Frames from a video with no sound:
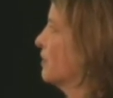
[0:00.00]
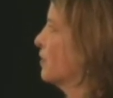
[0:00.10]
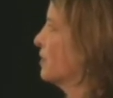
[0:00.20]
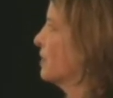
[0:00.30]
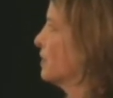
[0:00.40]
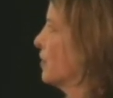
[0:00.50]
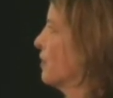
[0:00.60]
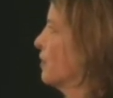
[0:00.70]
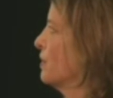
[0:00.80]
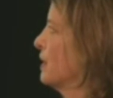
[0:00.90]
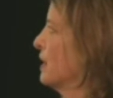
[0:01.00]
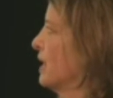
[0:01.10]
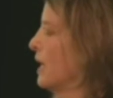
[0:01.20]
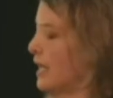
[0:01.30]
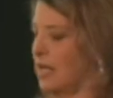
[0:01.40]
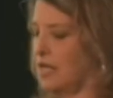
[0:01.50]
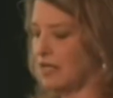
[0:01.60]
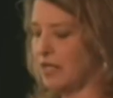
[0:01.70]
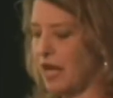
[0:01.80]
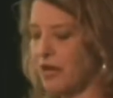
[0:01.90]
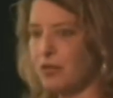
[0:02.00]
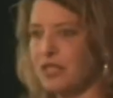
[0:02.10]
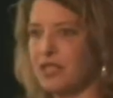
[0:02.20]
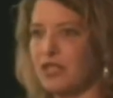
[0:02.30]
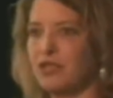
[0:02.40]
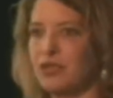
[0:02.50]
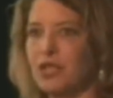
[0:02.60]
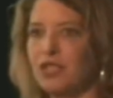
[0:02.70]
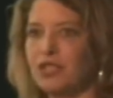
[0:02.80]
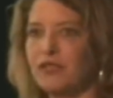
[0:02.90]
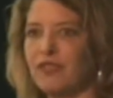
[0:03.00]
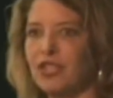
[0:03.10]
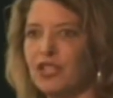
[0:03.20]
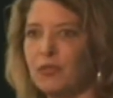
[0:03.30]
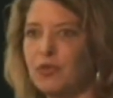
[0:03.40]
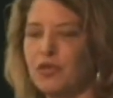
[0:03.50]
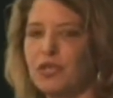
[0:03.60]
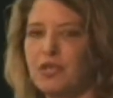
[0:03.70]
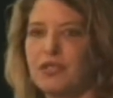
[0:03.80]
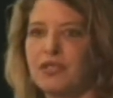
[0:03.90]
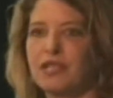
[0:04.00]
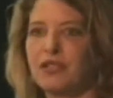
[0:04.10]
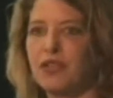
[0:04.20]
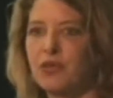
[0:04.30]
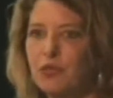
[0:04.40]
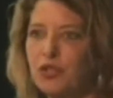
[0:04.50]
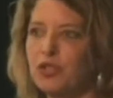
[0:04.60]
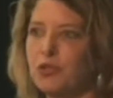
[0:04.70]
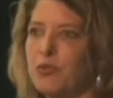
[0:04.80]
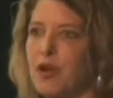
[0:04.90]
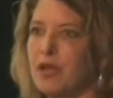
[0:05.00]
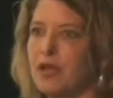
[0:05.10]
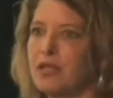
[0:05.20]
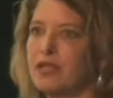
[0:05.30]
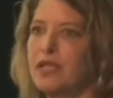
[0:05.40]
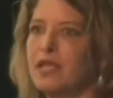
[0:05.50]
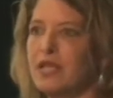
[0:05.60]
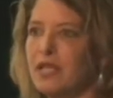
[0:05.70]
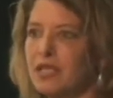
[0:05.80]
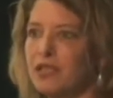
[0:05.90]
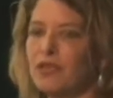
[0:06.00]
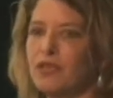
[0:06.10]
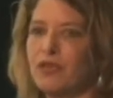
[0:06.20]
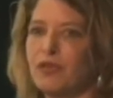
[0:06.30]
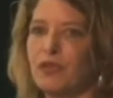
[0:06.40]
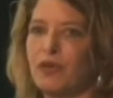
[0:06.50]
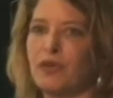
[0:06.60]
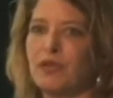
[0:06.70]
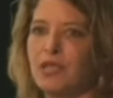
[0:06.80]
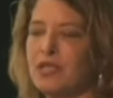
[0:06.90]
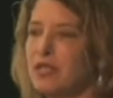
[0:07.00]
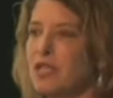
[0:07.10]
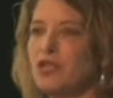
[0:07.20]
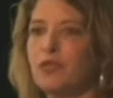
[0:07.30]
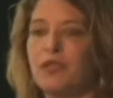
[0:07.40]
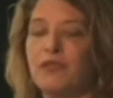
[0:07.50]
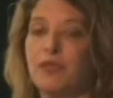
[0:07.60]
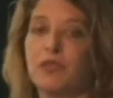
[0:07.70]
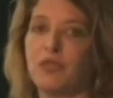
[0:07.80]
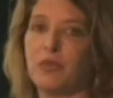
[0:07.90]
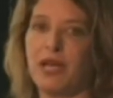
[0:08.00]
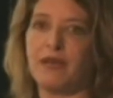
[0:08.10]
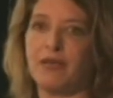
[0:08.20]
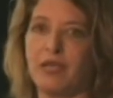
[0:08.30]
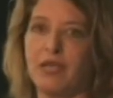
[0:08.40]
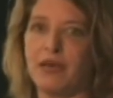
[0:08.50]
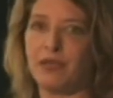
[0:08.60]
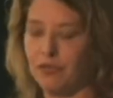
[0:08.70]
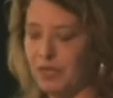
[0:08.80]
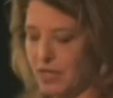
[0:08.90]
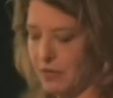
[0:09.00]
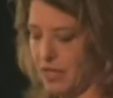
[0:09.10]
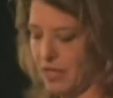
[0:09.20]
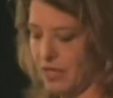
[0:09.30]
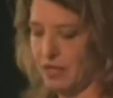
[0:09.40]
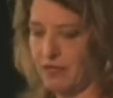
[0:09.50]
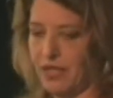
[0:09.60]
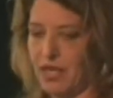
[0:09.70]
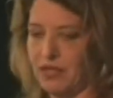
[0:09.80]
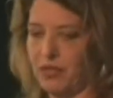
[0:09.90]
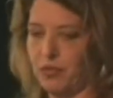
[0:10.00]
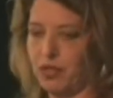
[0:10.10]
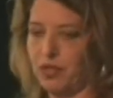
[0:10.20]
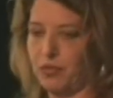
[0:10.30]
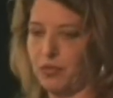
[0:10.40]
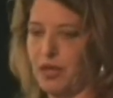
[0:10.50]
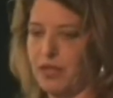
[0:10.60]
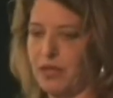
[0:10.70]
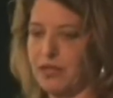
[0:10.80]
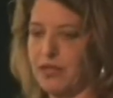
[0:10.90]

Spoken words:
Crisco. And that was the introduction of vegetable oils as a commercial product into the human food supply, really. That was really the beginning of it as a commercial product.